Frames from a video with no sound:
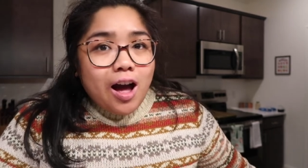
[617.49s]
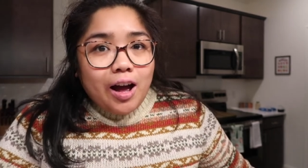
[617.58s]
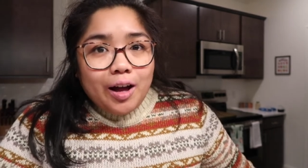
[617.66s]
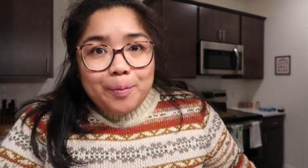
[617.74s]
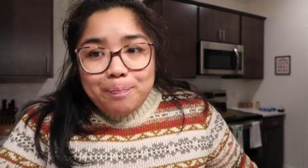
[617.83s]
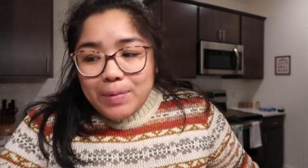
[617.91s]

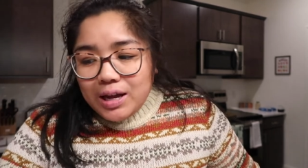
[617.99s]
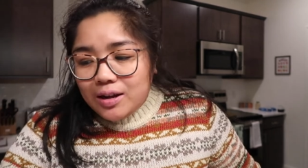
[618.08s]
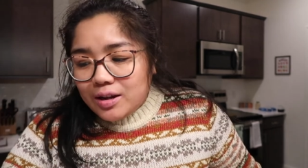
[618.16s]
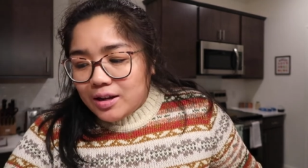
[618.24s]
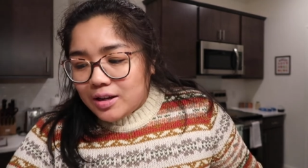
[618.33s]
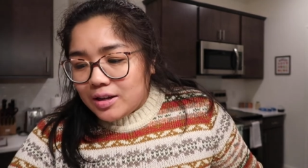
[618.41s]
um,
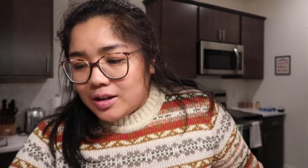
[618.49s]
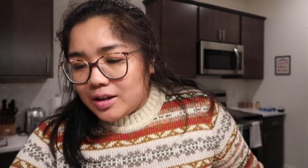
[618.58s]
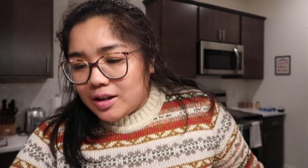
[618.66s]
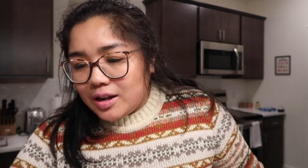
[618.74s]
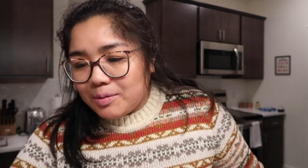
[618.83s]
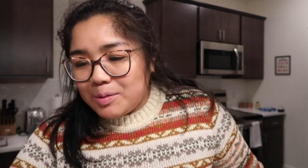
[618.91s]

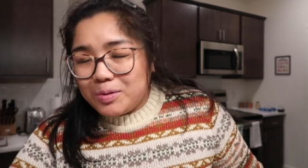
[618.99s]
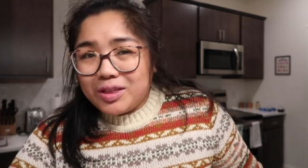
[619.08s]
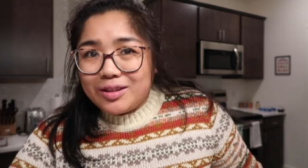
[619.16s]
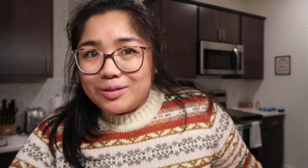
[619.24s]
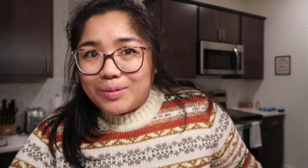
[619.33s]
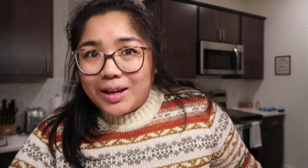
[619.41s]
I'm gonna put
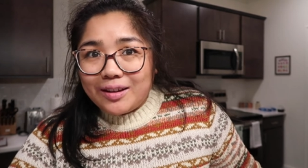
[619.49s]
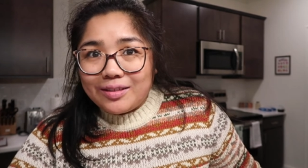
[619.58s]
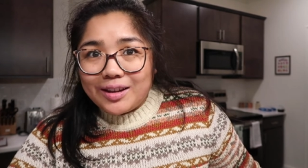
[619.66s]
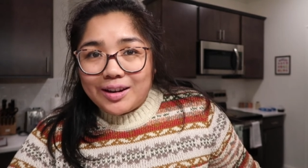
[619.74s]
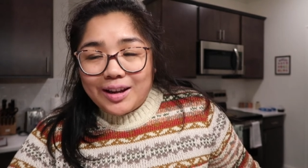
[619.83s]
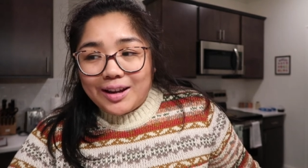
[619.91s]
these away
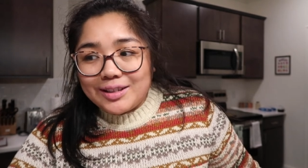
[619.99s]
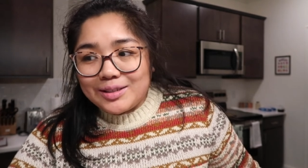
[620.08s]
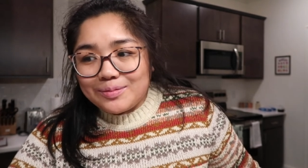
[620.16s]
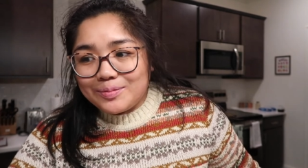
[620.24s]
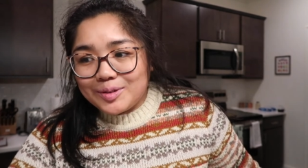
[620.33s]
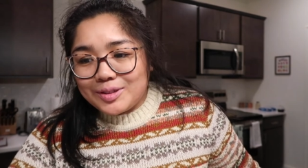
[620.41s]
and then I
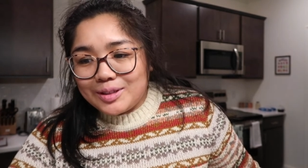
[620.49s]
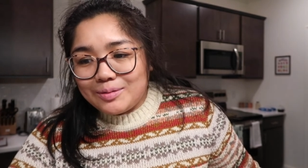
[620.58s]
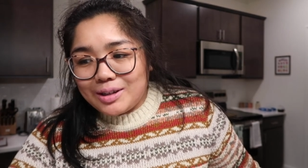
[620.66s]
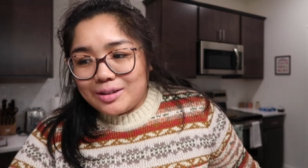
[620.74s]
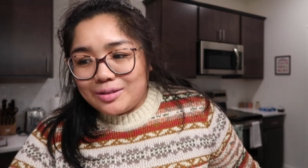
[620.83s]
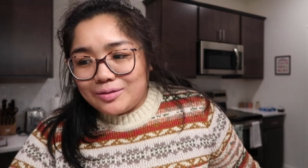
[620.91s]
guess we'll see
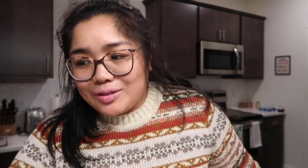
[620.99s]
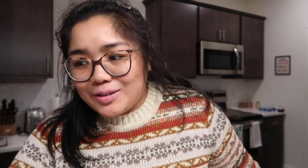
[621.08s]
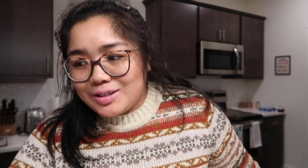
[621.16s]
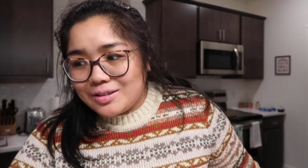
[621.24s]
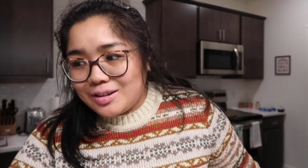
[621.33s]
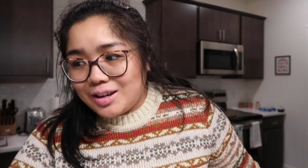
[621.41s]
what I do for the rest of the